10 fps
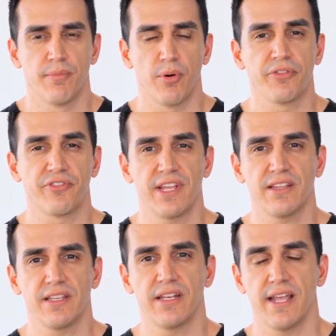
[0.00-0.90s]
Both
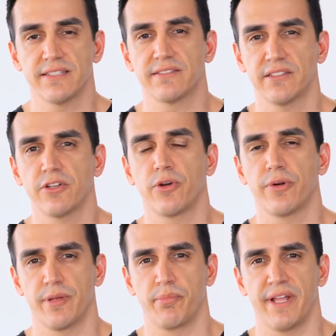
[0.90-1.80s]
saline and
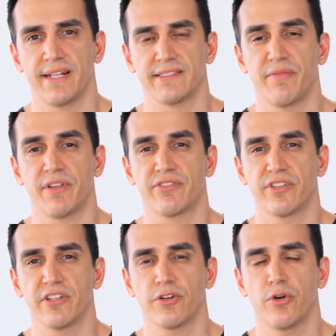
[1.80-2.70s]
silicone implants have a
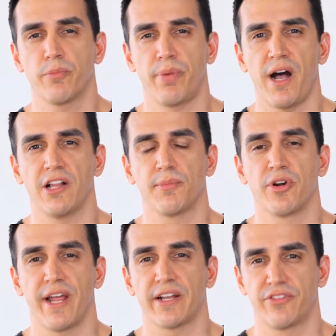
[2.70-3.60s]
silicone
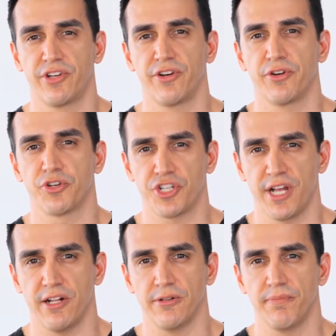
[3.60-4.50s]
polymer exterior
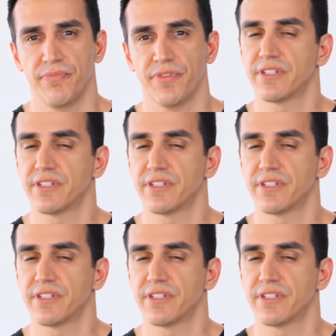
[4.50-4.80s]
shell.